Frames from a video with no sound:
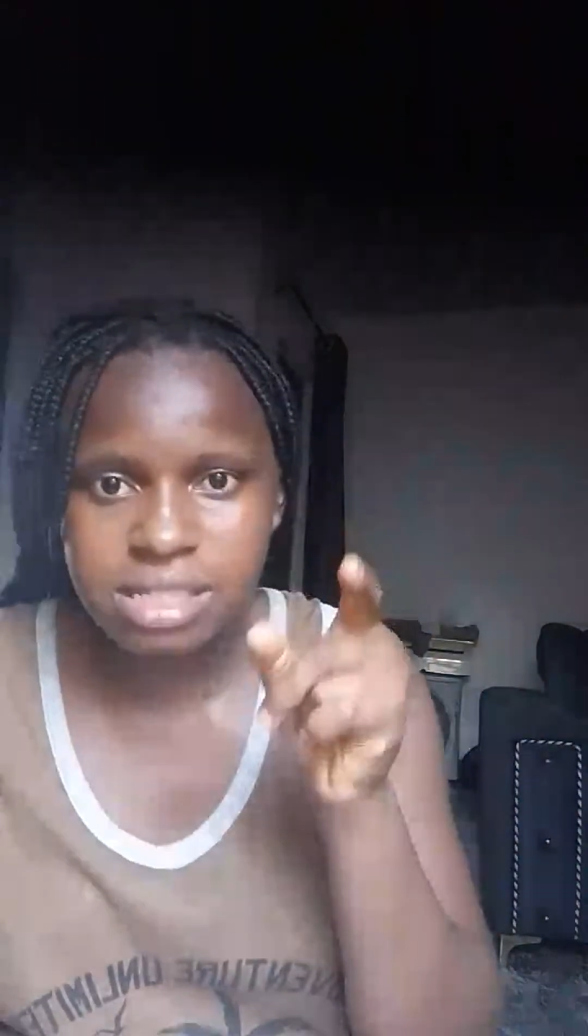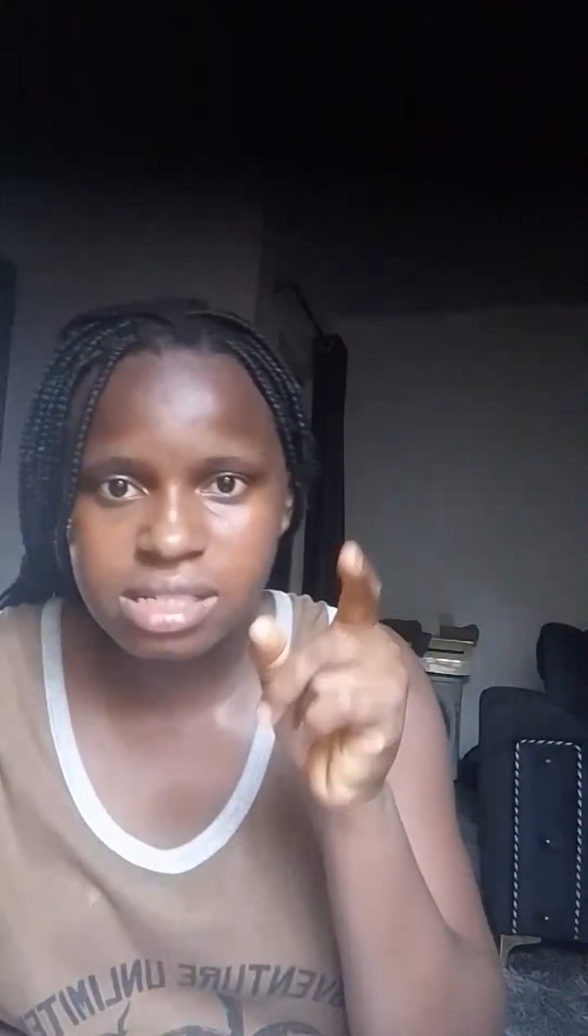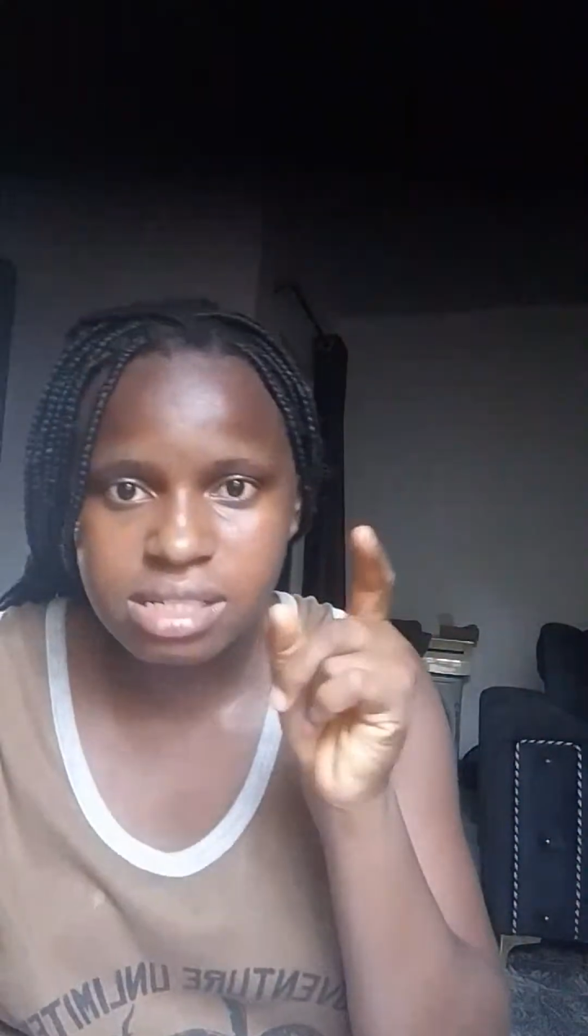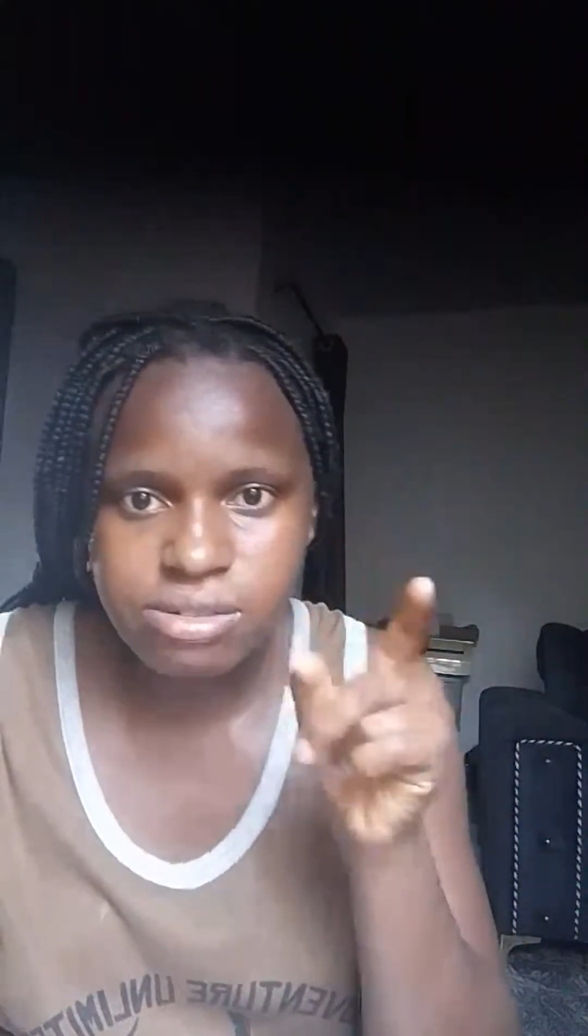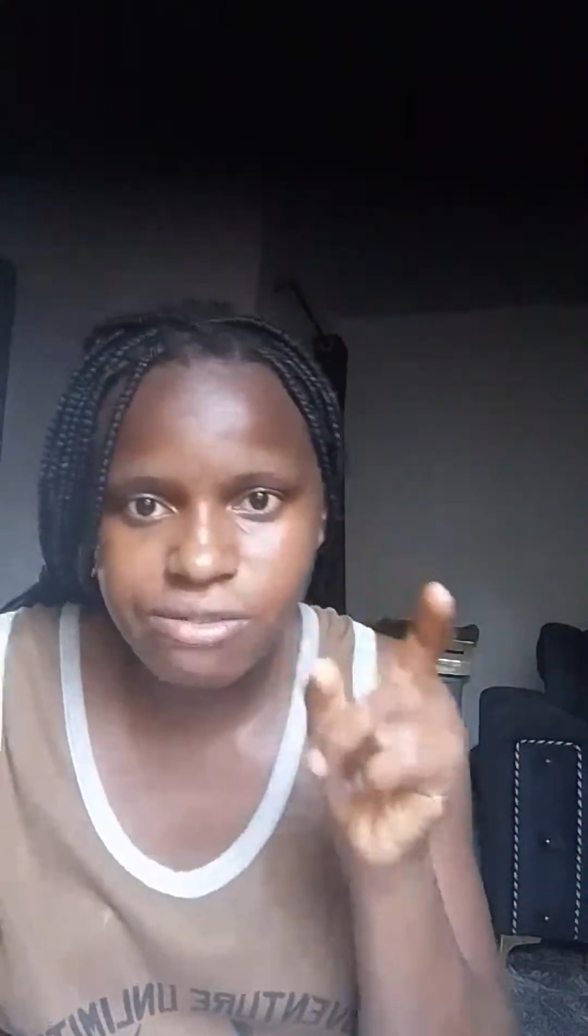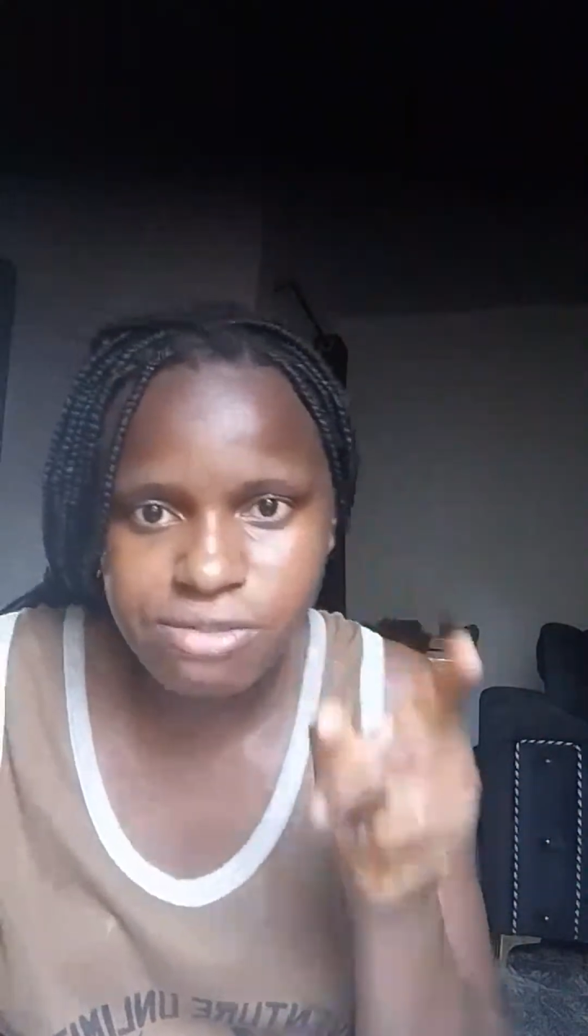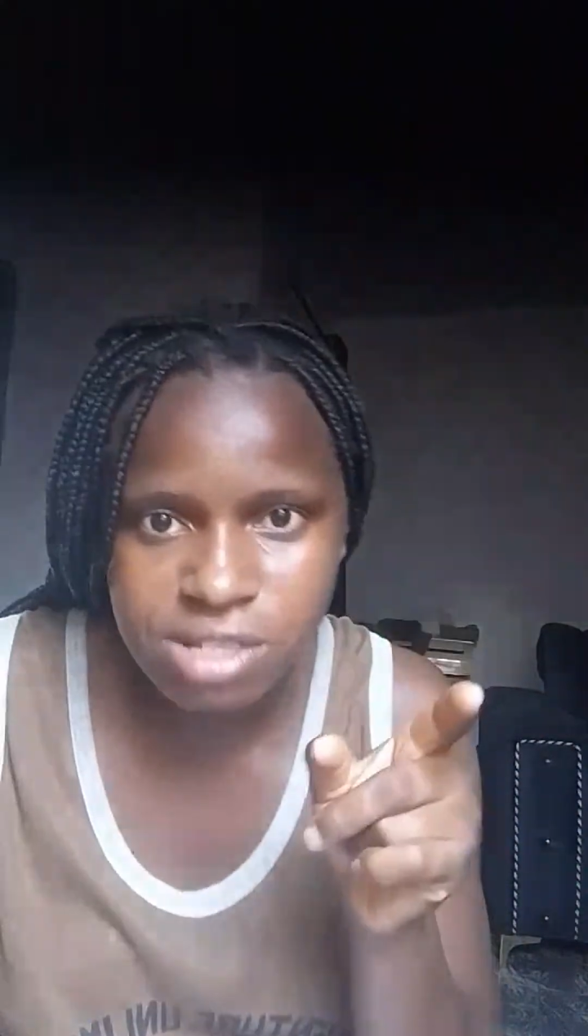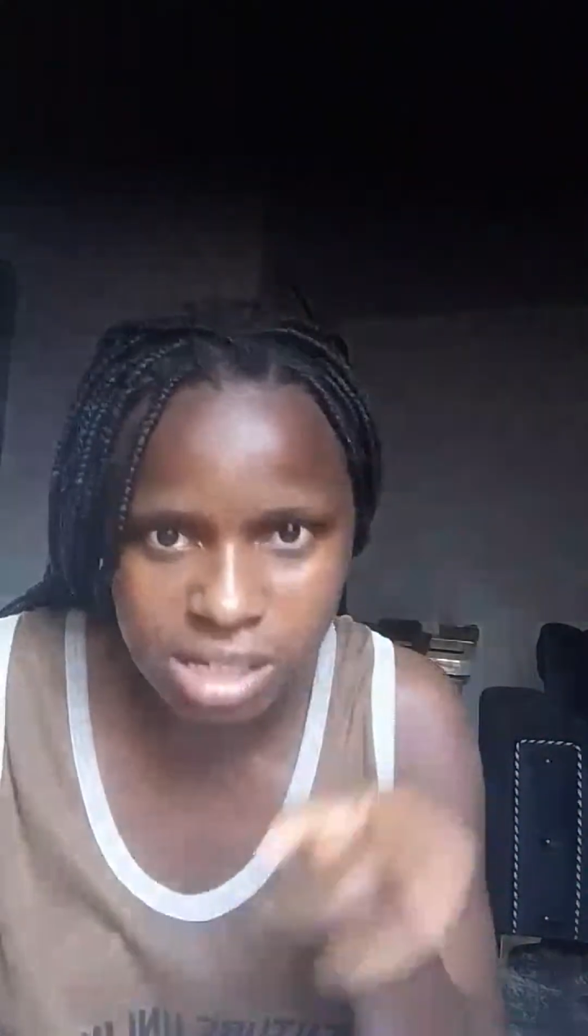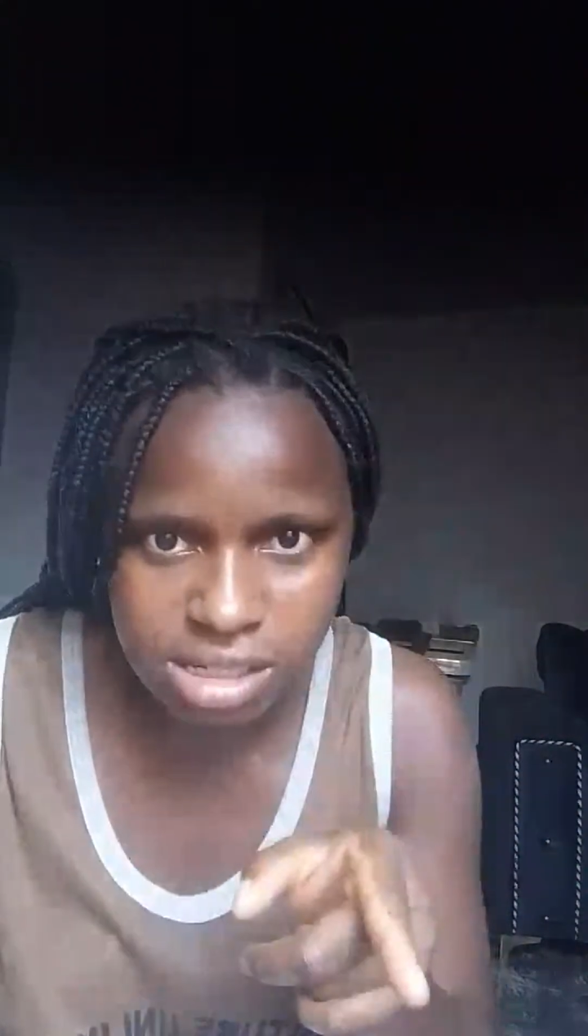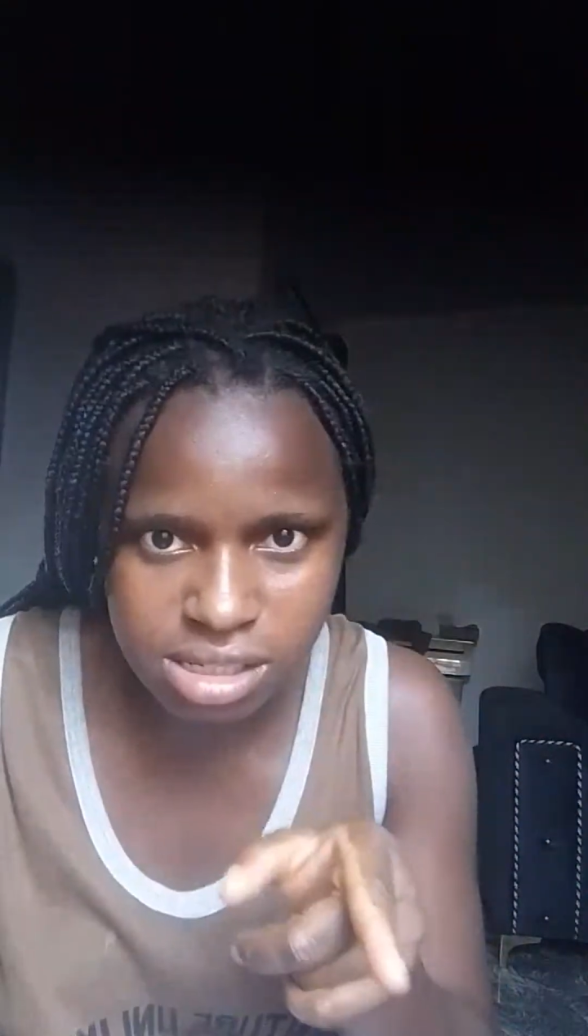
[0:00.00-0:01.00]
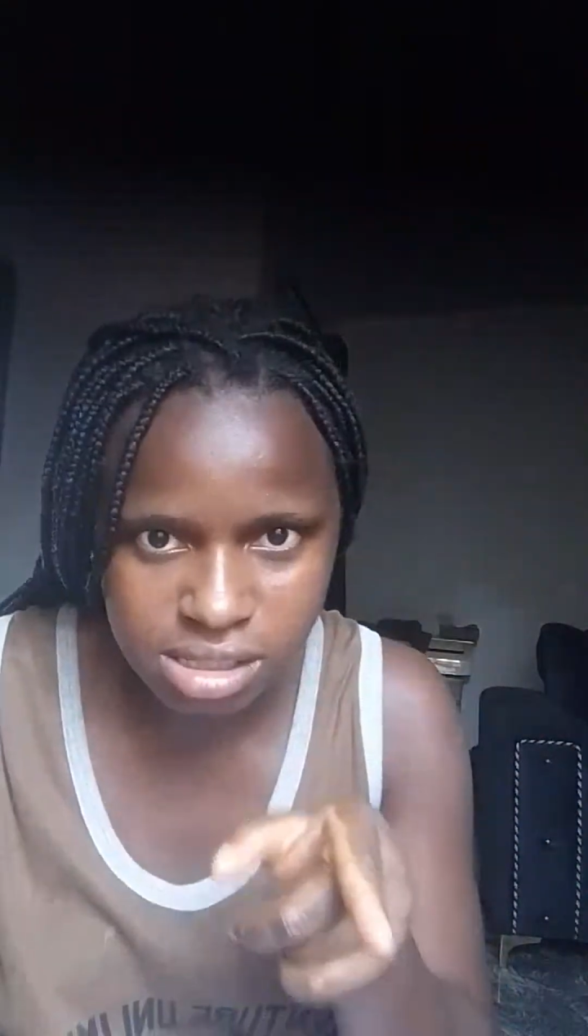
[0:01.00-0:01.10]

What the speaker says: in 6.